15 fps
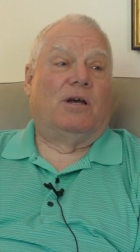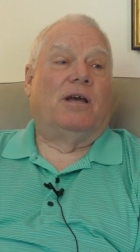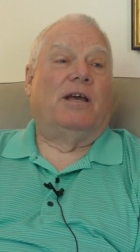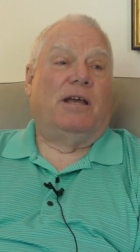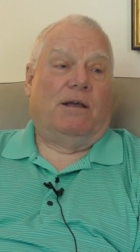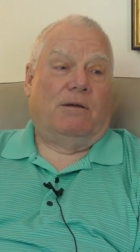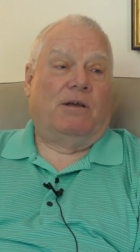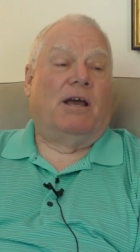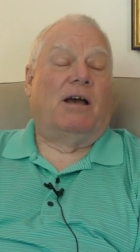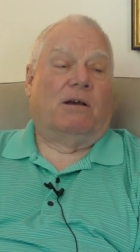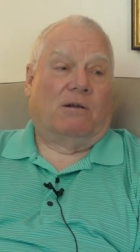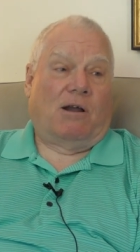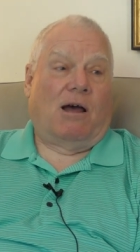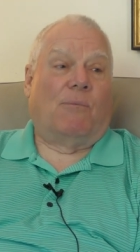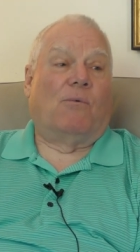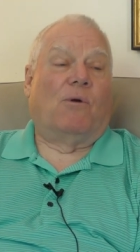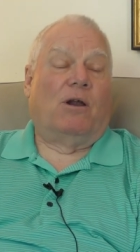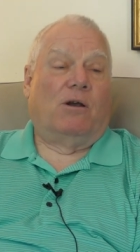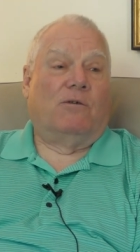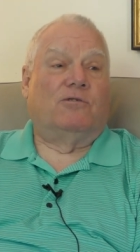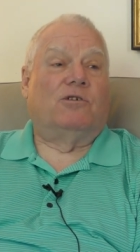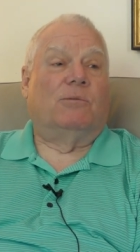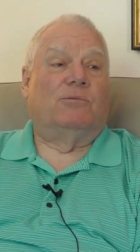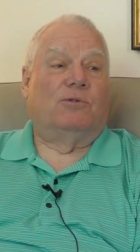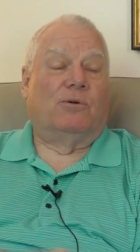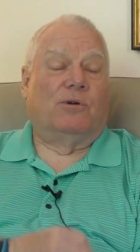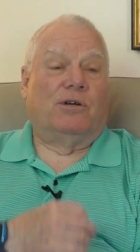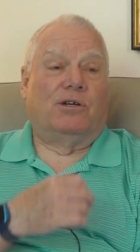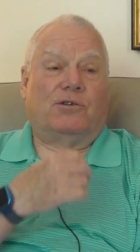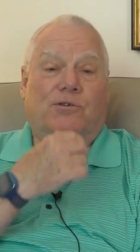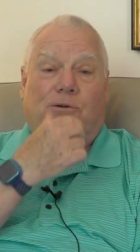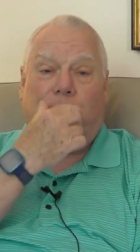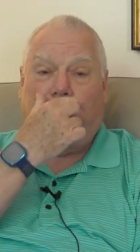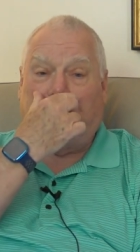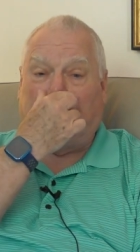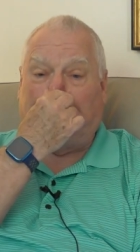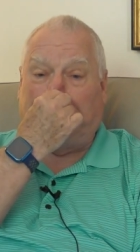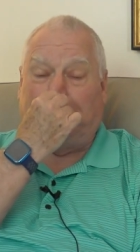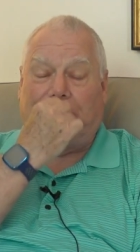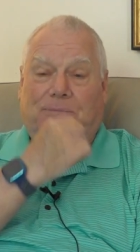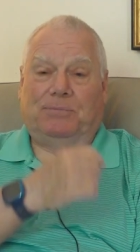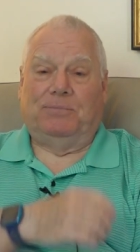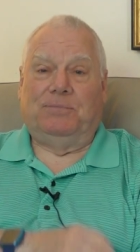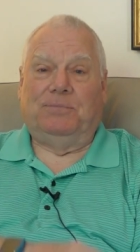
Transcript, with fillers: of some sort. Yeah, an operator of some sort. Yes, sir. All right.